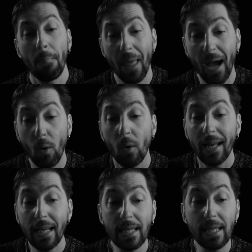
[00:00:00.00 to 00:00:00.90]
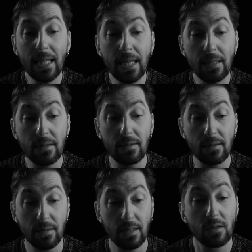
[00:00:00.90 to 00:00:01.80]
Now it
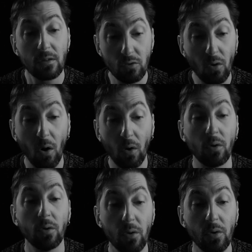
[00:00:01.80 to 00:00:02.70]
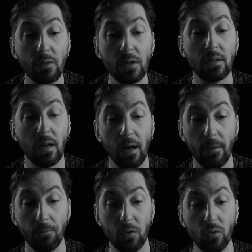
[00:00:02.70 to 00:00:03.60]
needs a strong, nervous
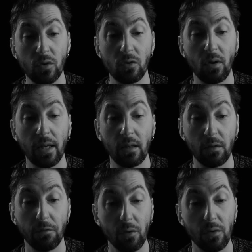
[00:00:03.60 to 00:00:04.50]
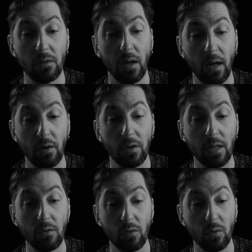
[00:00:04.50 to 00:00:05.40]
arm to strike the first iron
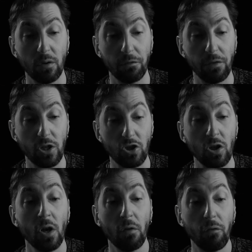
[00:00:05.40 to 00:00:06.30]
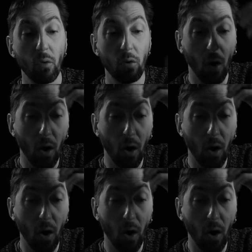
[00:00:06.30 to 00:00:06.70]
into the fish, for